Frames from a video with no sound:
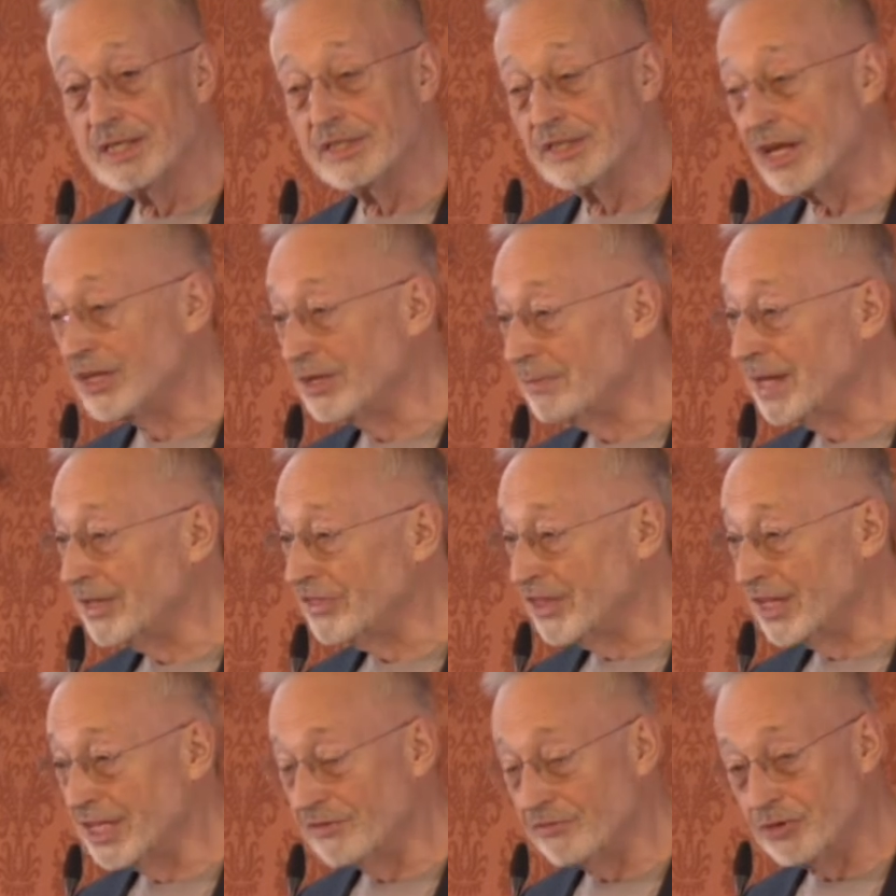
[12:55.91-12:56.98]
Now, you might
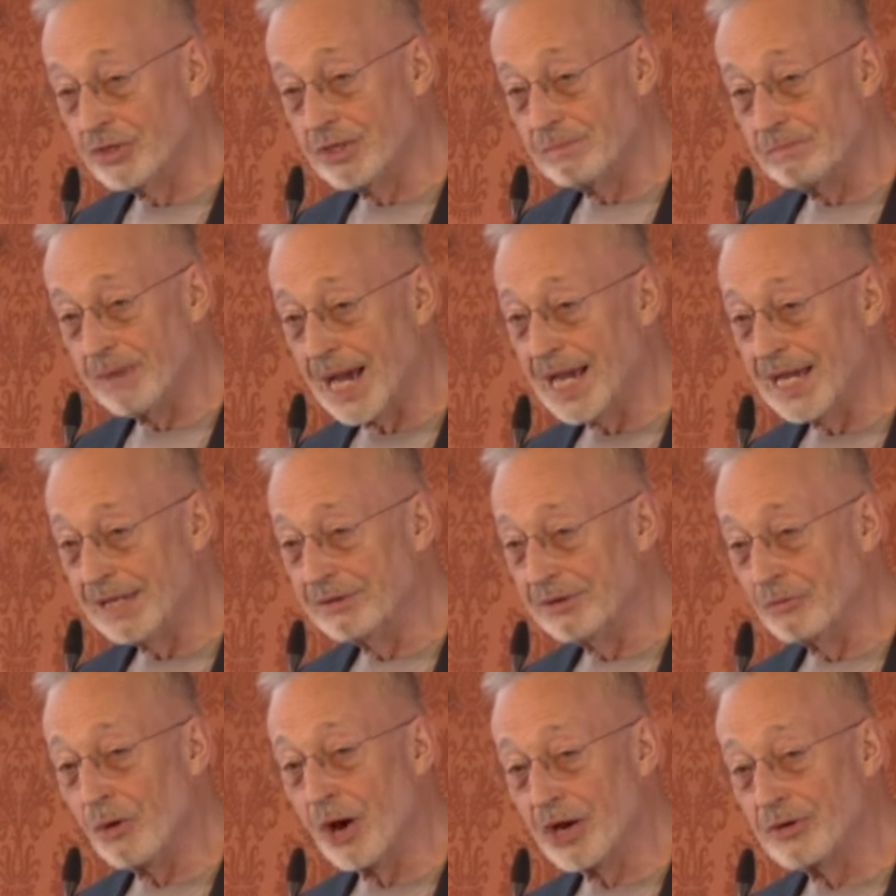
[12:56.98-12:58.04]
think if you could buy
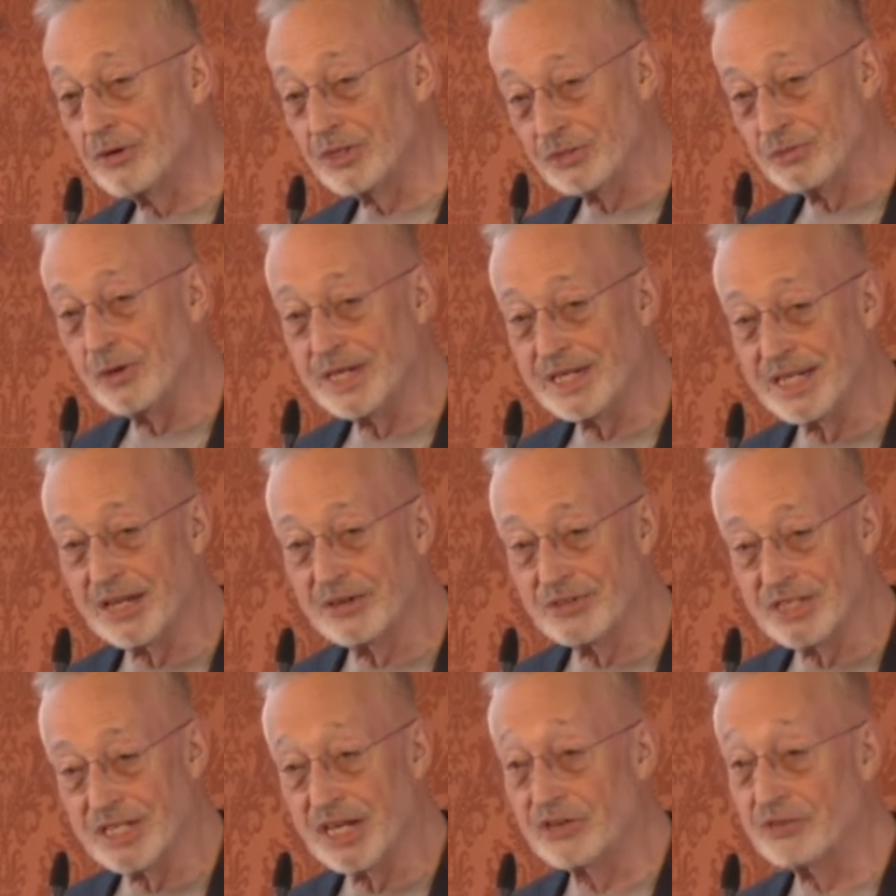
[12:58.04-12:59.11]
water at
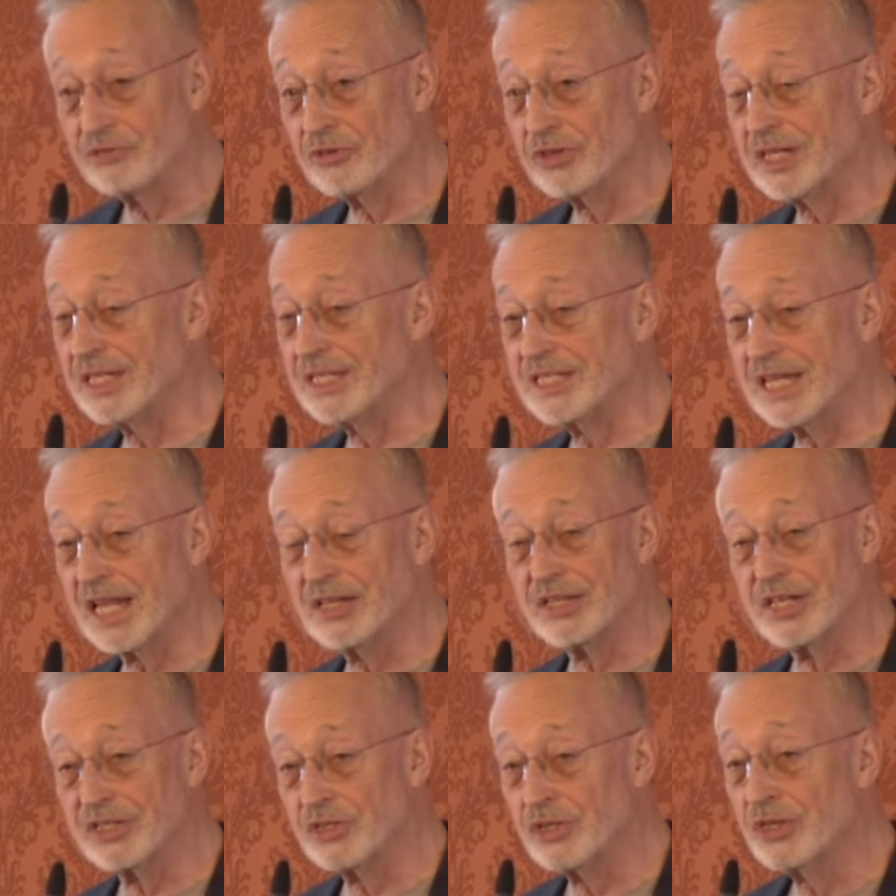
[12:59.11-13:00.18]
$20 an acre foot and sell it
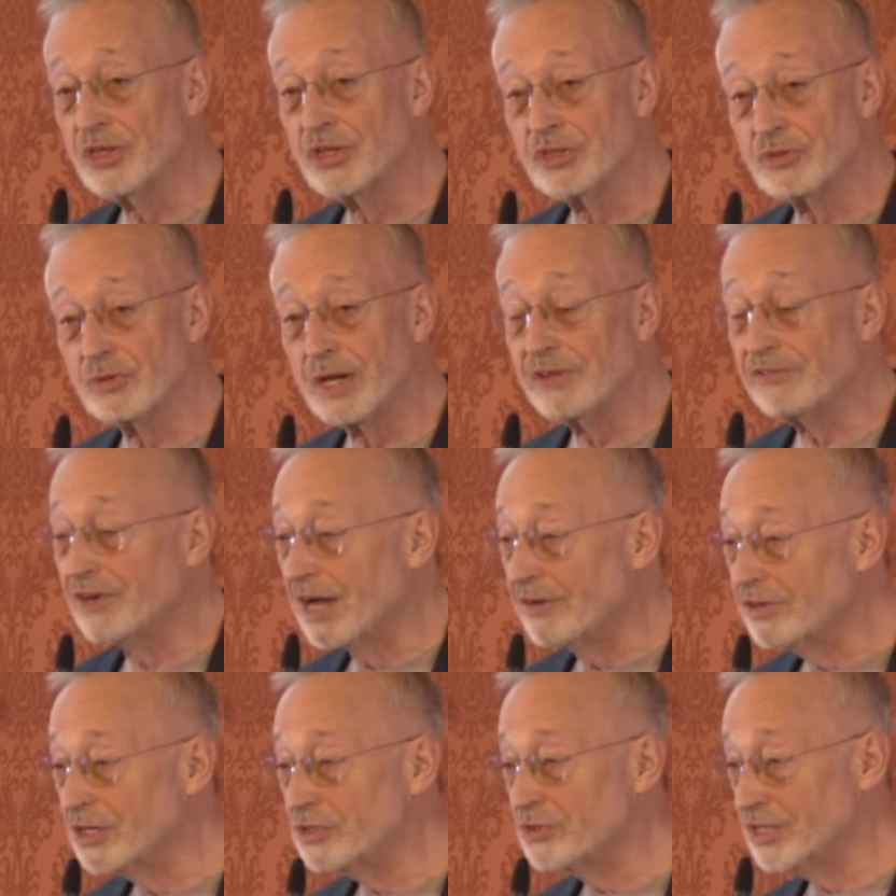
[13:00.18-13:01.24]
at
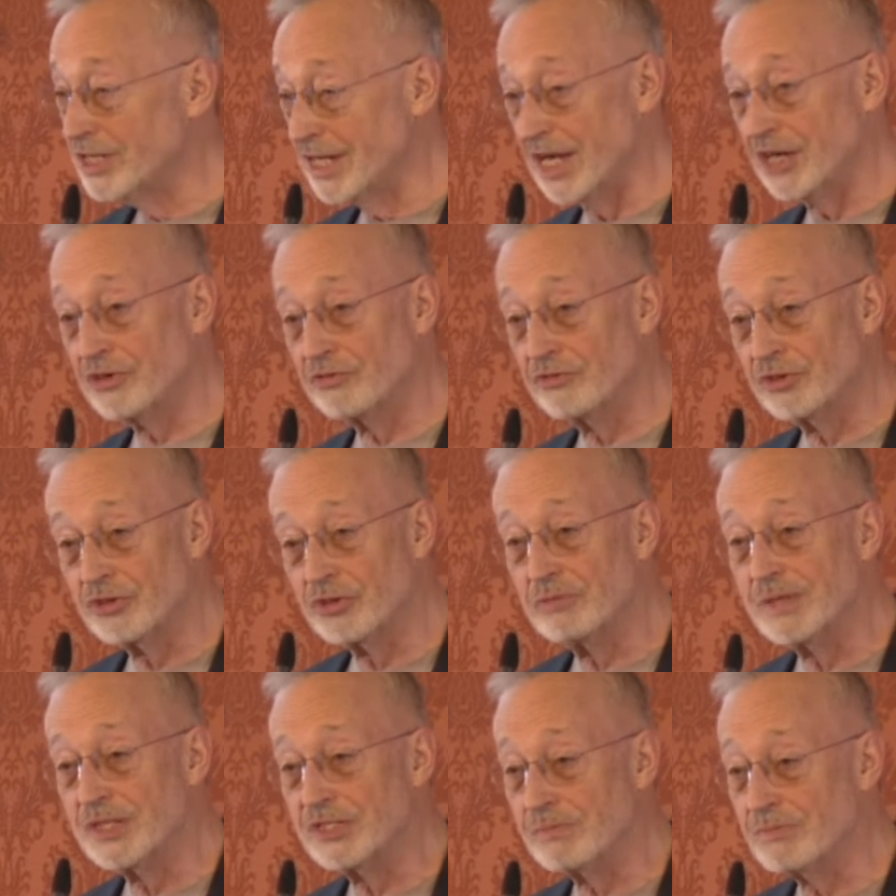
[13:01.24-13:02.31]
$2,500 an acre foot, there'd
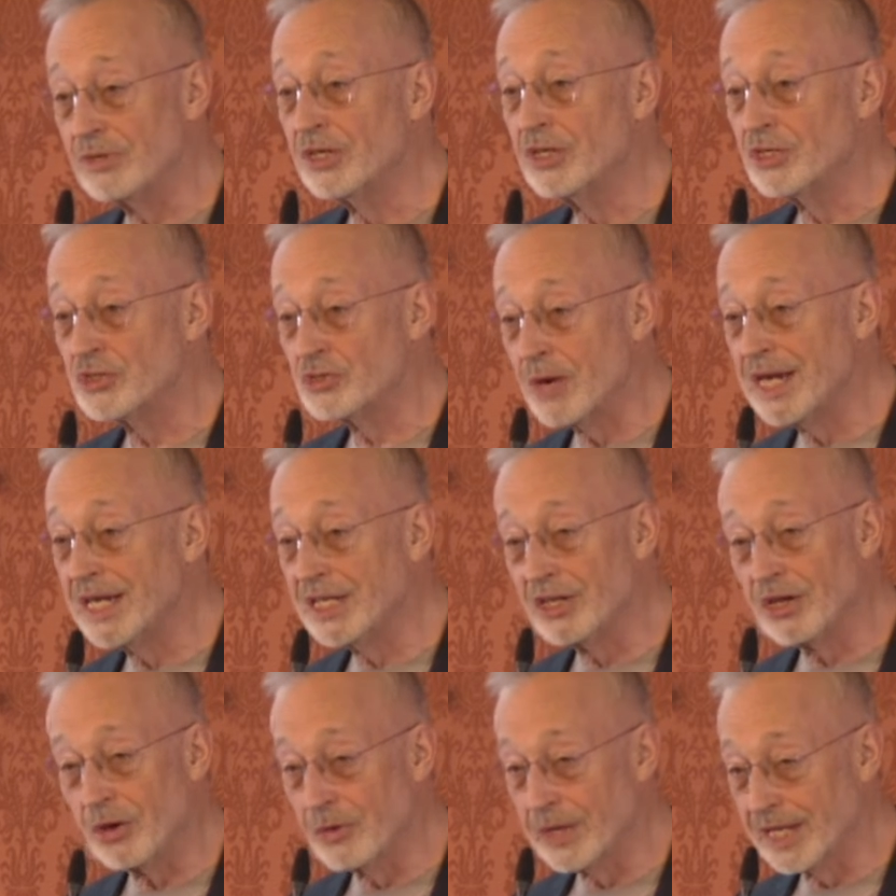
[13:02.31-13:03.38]
be some trading
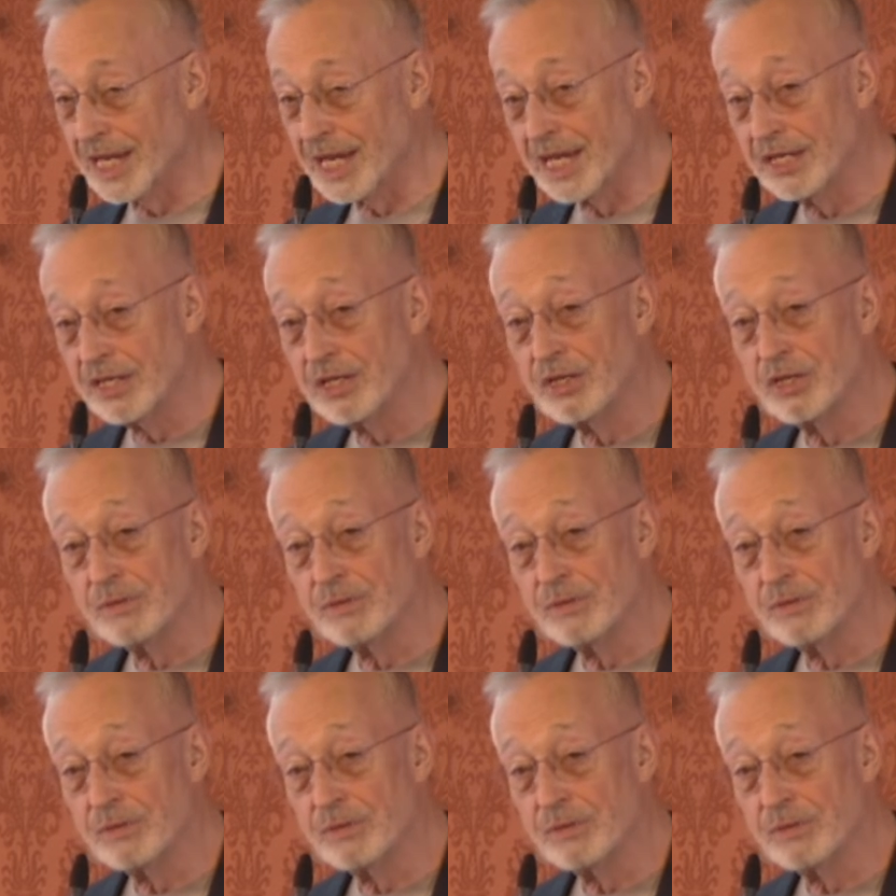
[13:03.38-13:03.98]
going on.